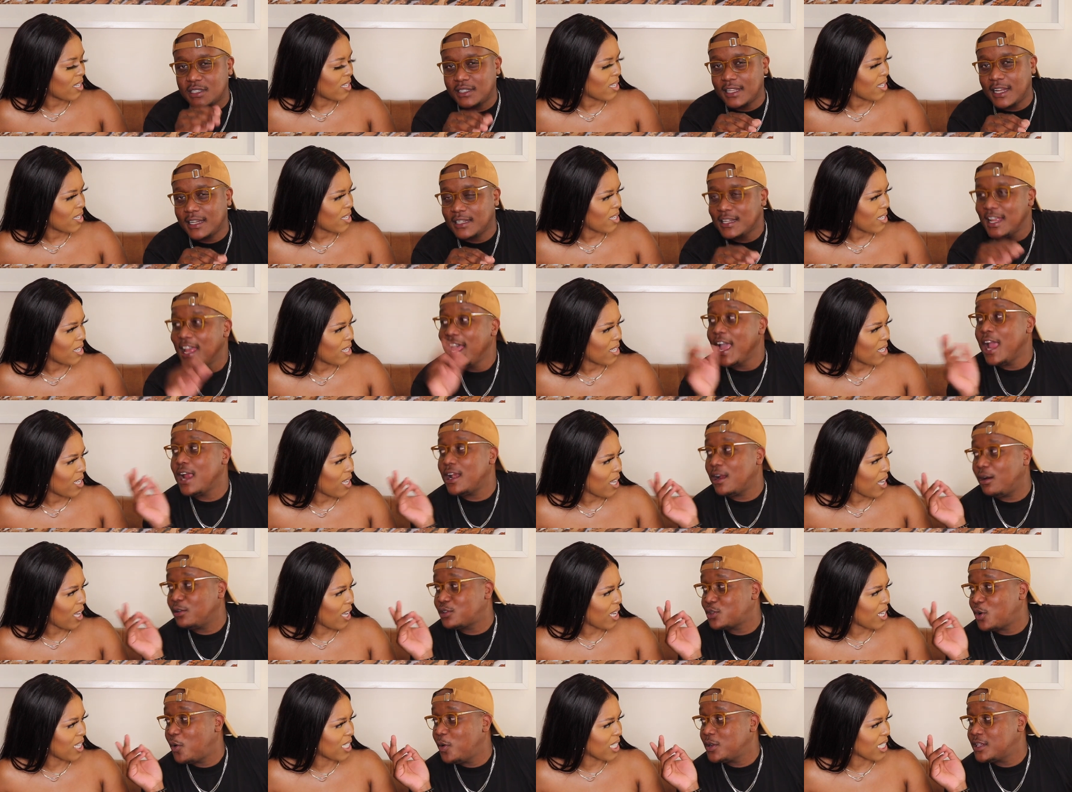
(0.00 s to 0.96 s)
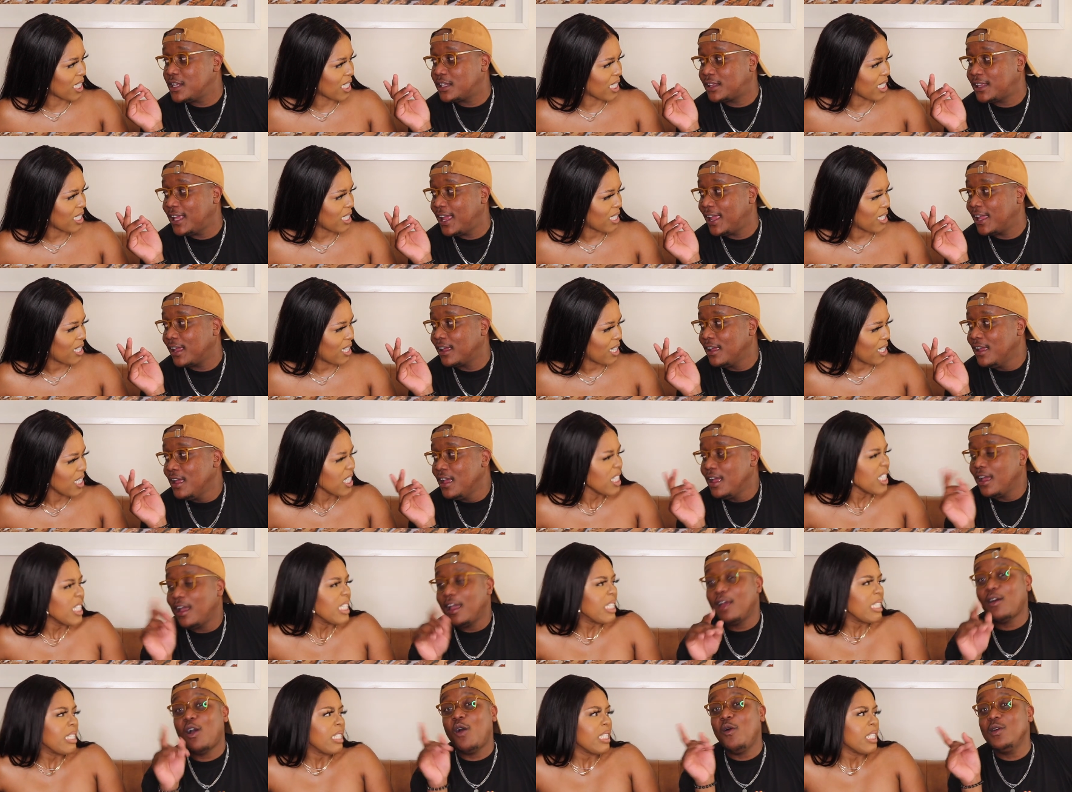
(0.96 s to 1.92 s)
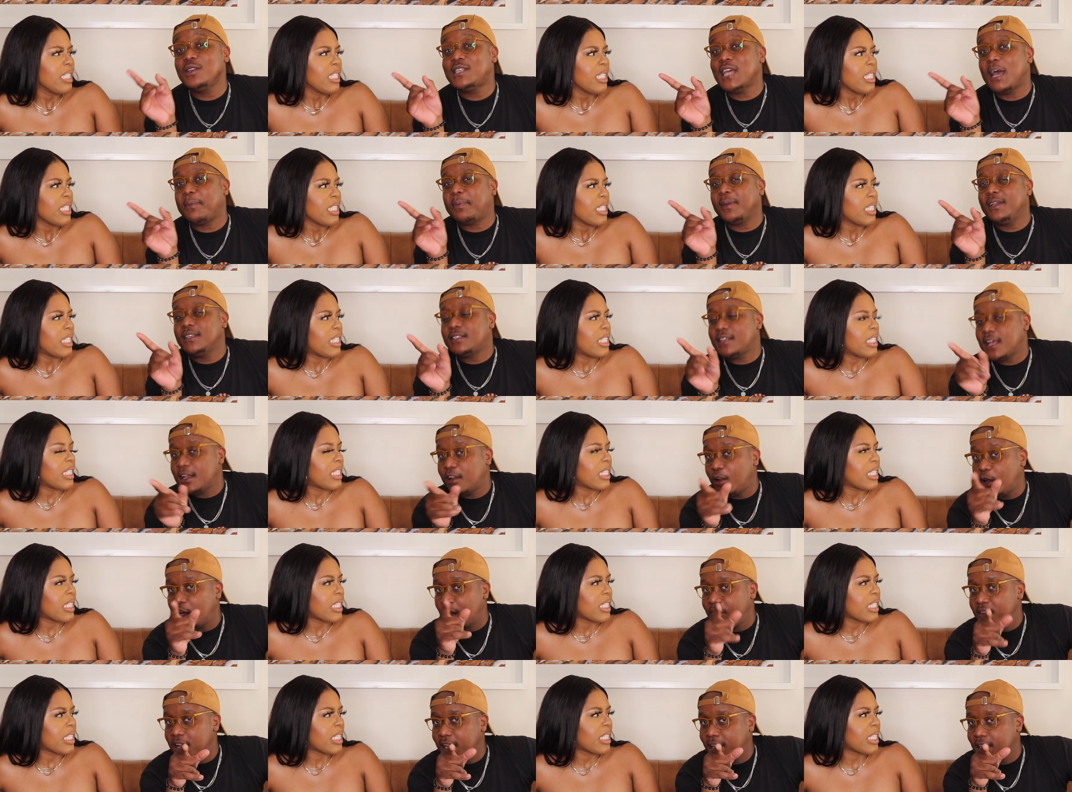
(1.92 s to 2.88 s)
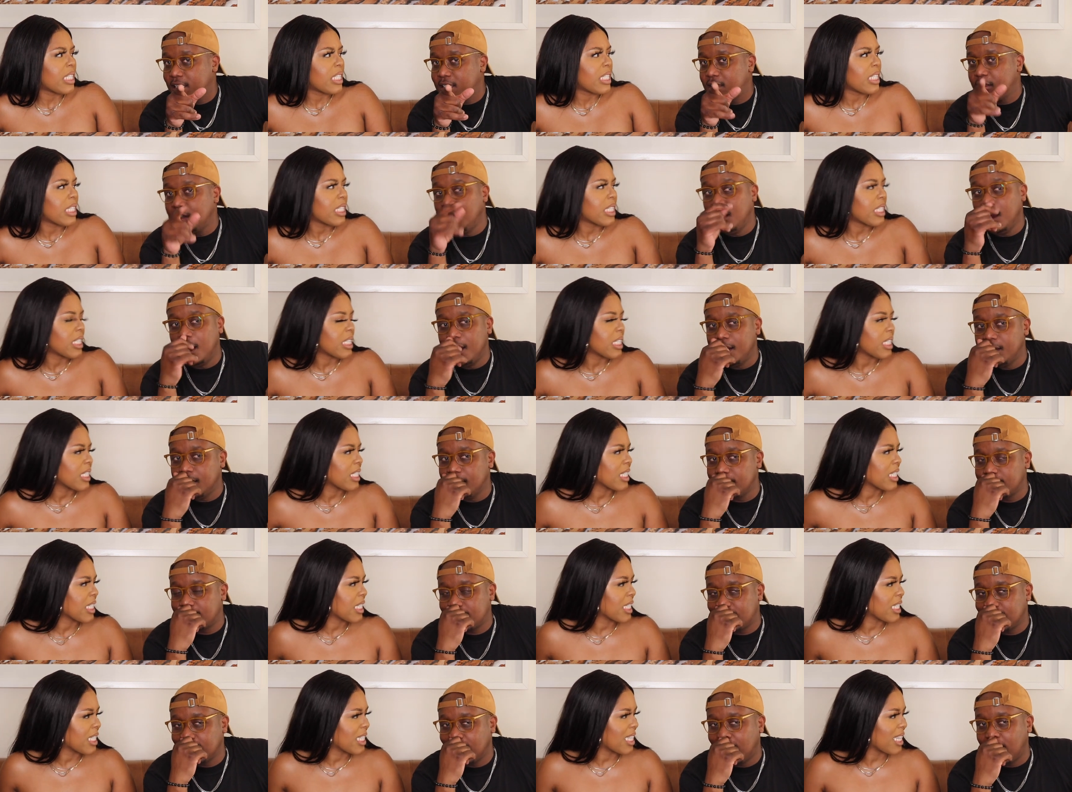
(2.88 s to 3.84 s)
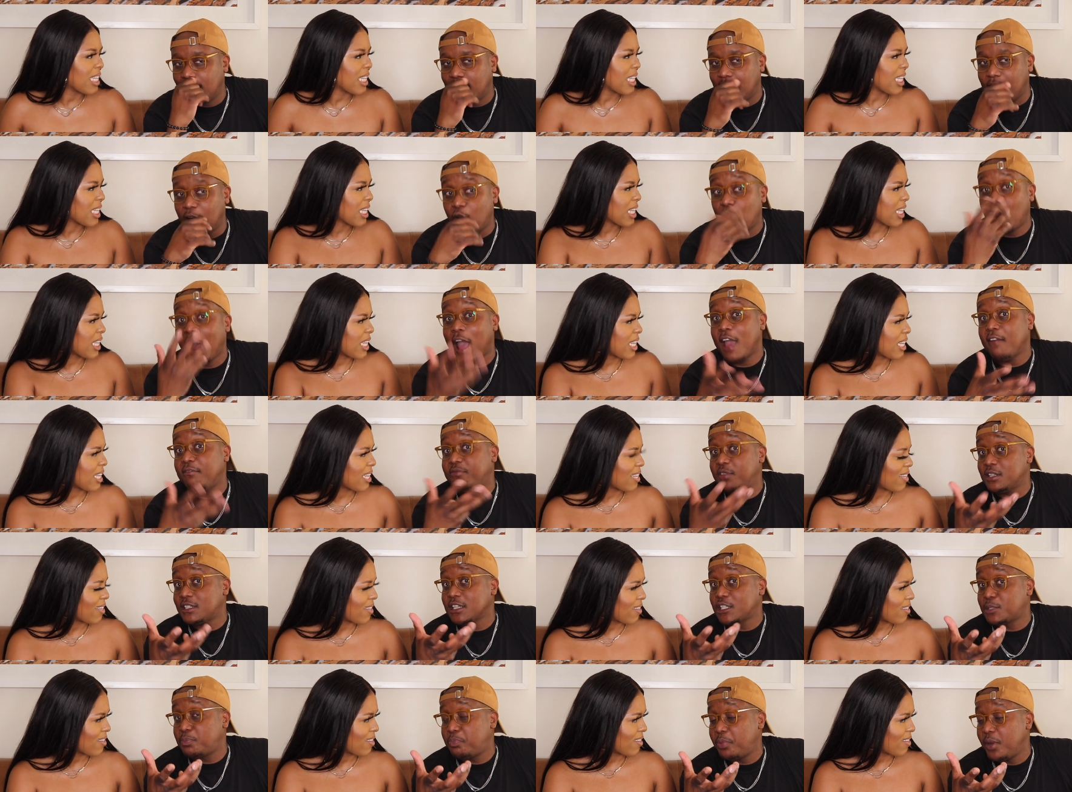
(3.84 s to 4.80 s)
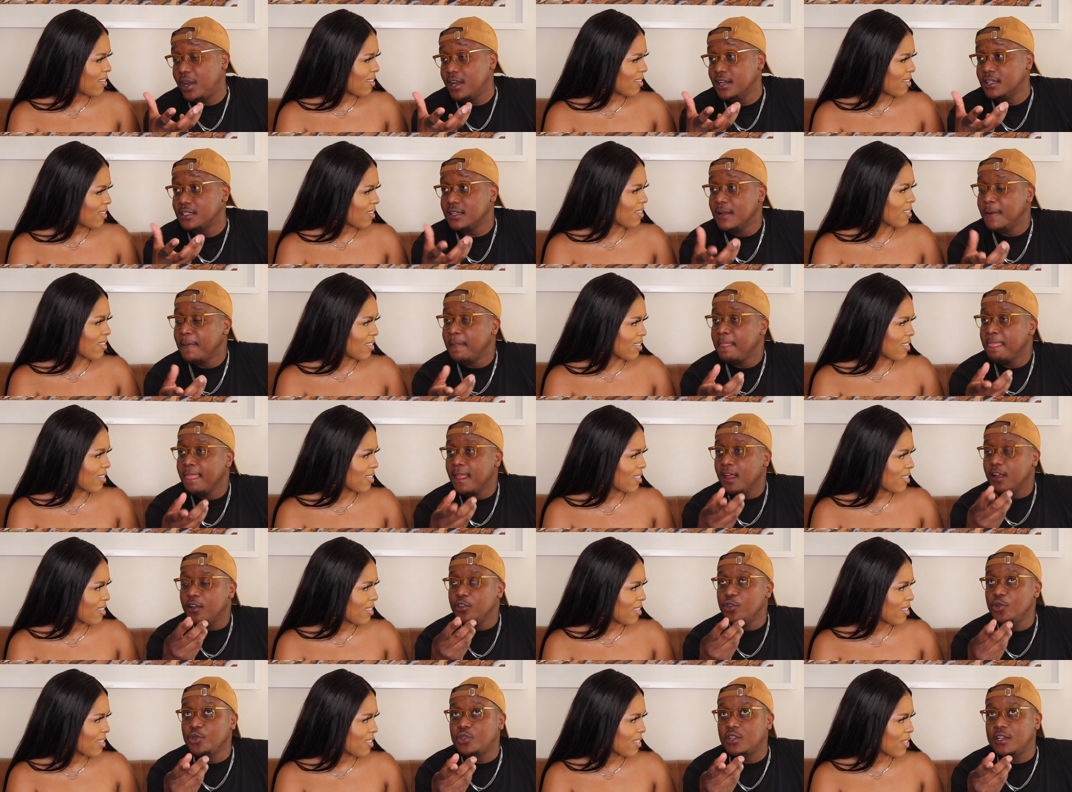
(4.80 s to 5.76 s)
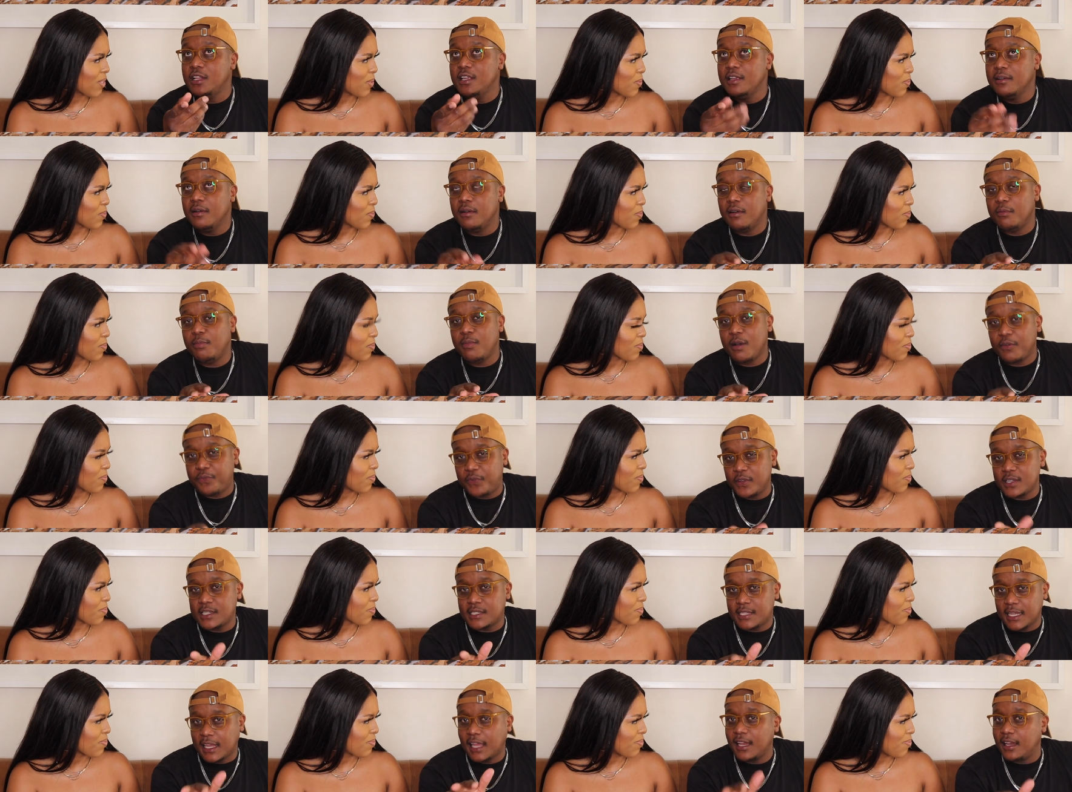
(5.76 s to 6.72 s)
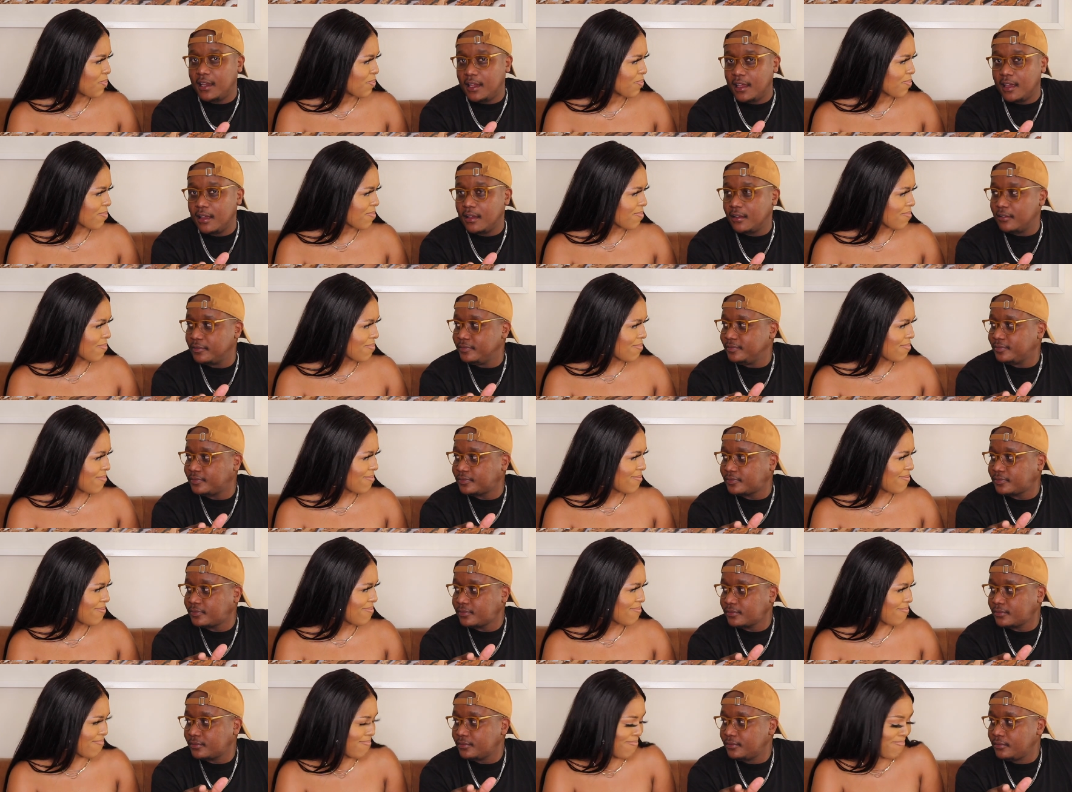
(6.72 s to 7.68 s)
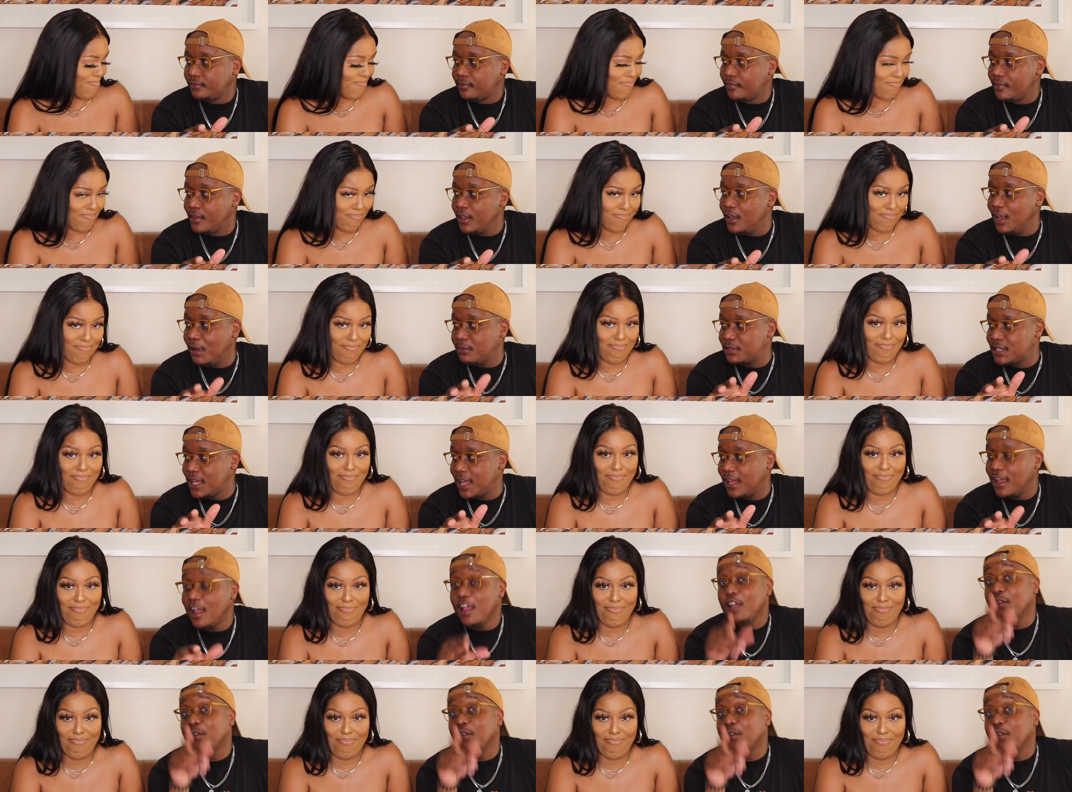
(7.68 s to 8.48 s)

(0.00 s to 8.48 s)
Speaker 1: start, and that was always the thing. It always happens, and a lot of niggas learn this uh, or have this experience mm -hmm. usually my first second year. You know what I'm saying?